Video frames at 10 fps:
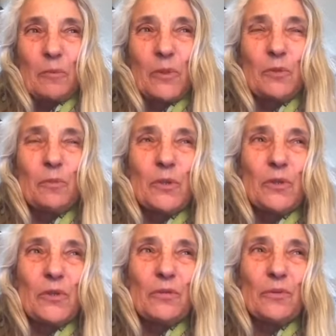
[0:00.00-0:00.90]
But the
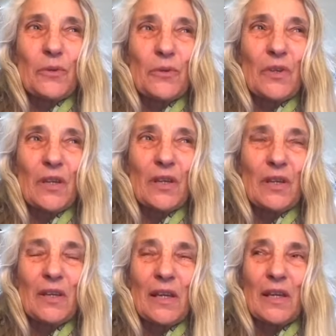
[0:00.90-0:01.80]
beautiful
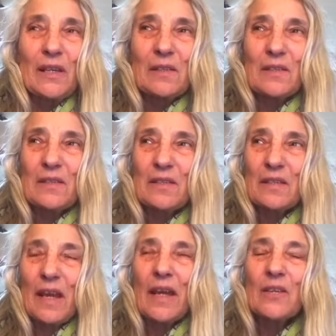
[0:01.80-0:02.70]
thing is
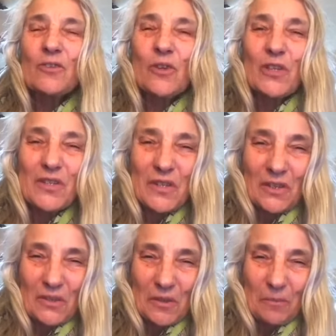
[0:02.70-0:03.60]
I
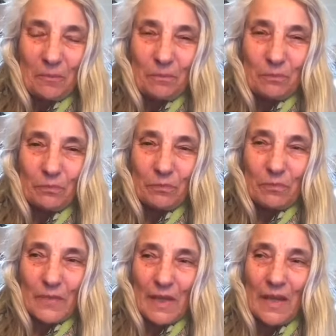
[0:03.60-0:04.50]
trusted.
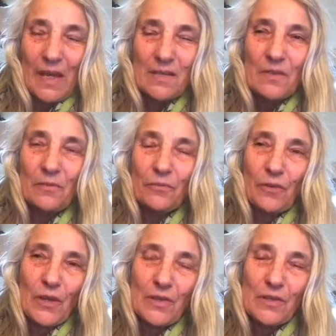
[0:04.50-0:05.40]
And that's the
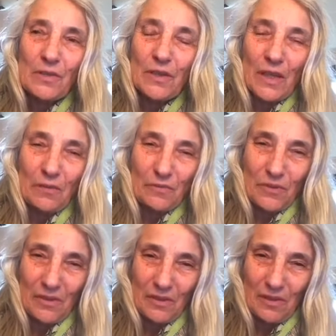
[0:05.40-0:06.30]
first
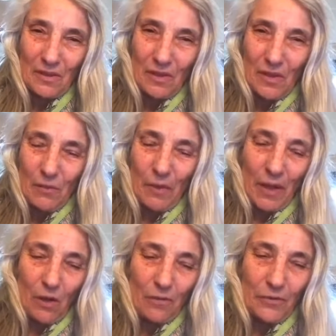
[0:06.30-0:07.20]
gift
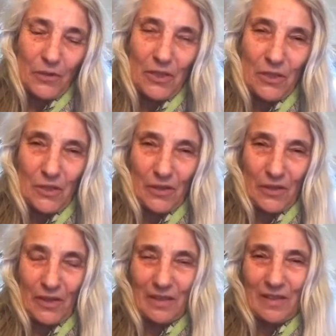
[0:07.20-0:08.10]
we offered each
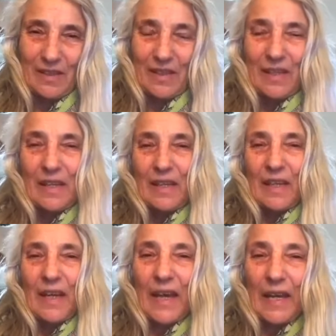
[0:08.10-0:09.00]
other.
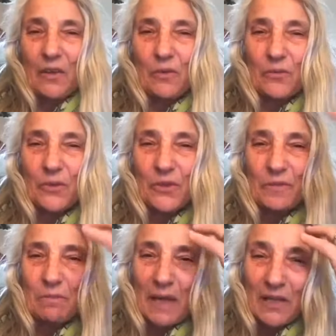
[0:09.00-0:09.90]
I offered
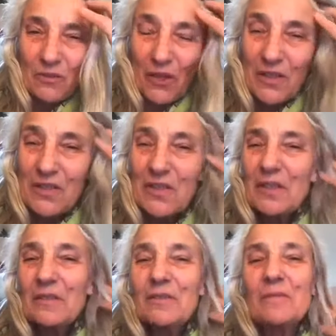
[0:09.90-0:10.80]
my trust
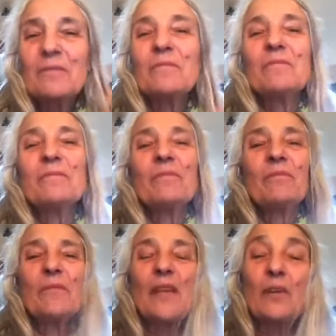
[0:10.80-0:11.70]

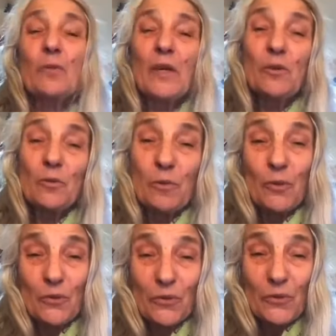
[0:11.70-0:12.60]
that we could
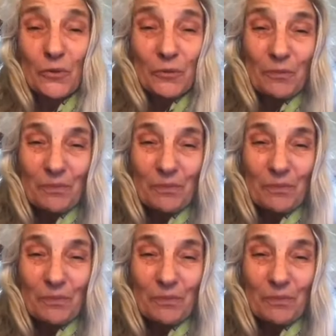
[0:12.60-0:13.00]
pull through,